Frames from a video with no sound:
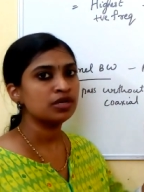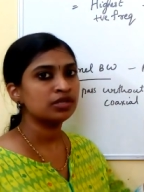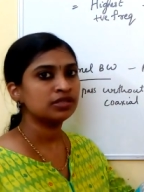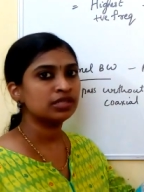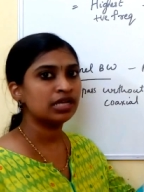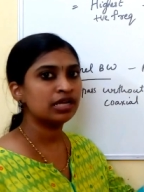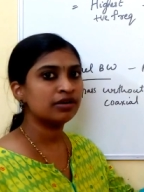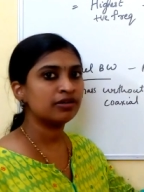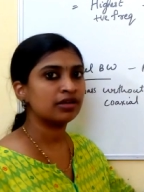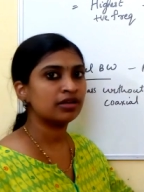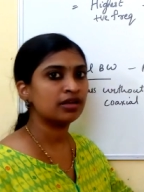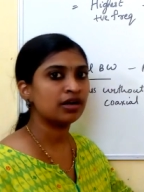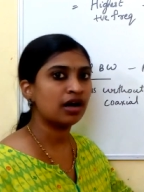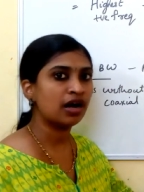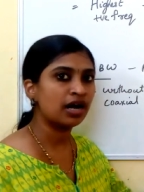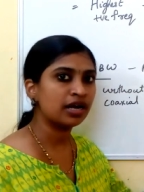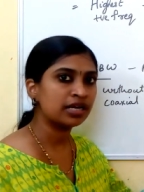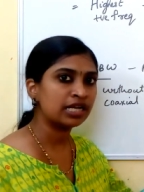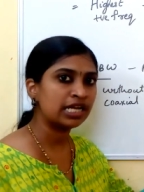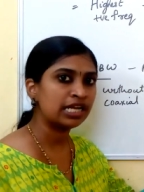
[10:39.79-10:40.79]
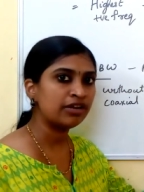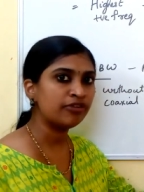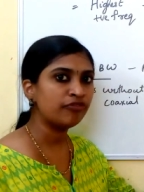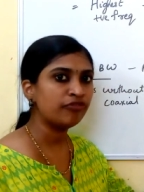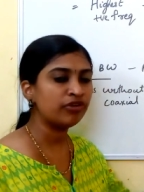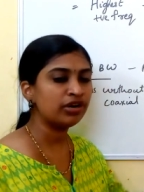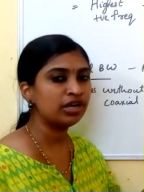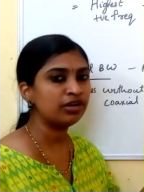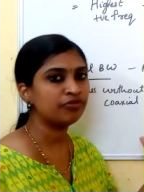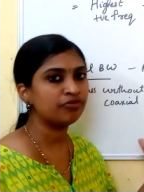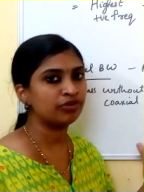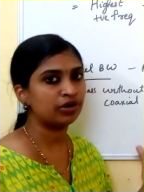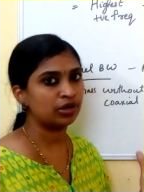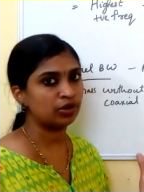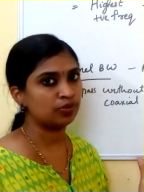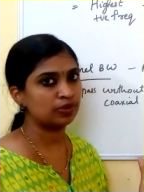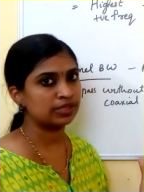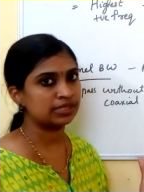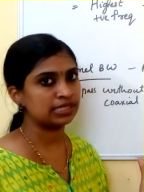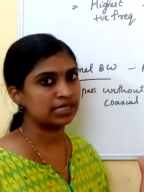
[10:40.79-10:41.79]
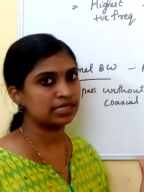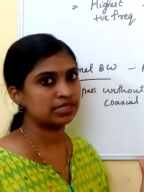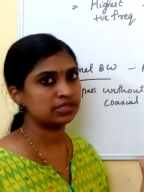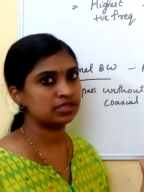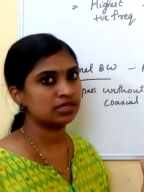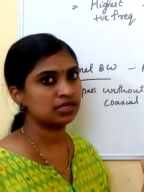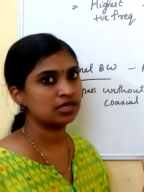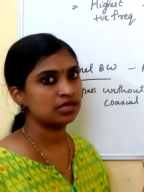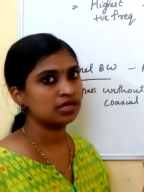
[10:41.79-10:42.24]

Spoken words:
there are infinite frequencies.